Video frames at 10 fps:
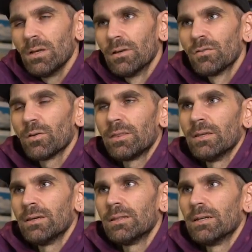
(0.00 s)
So I
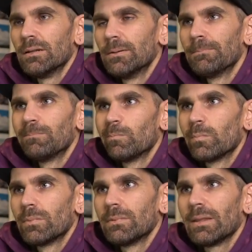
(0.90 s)
think that
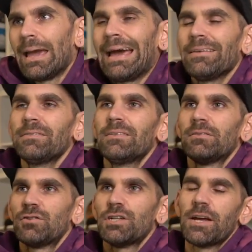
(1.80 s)
as this
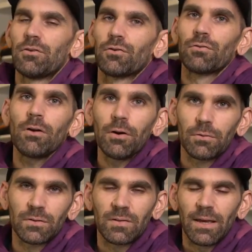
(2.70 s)
channel
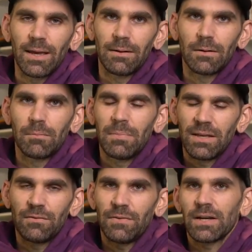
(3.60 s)
grows and
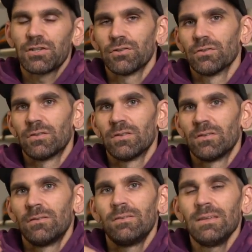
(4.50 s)
manufacturers
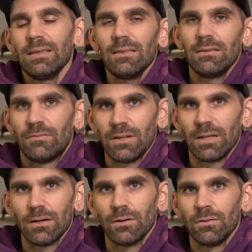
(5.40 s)
see these
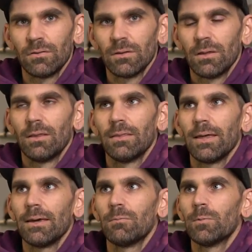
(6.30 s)
videos,
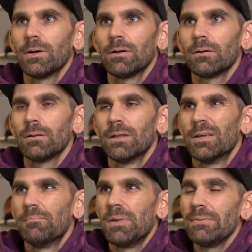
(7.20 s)
they will
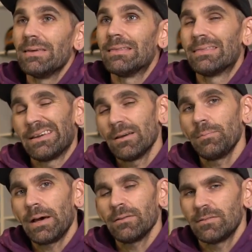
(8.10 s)
maybe think
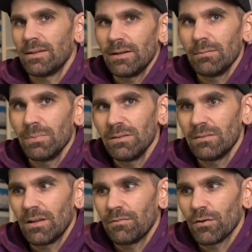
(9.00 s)
about sending me
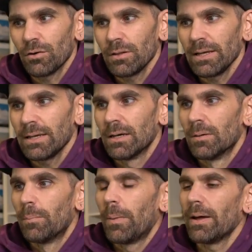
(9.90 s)
stuff early,
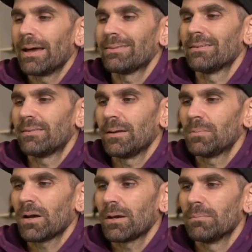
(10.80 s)
but at the same
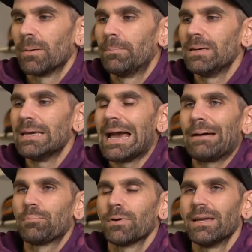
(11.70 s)
time be
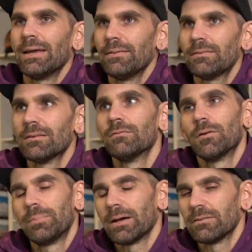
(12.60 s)
apprehensive
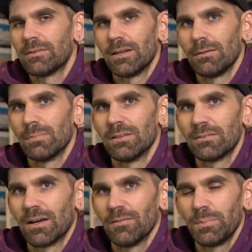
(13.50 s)
about sending me
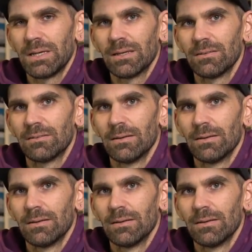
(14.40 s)
stuff because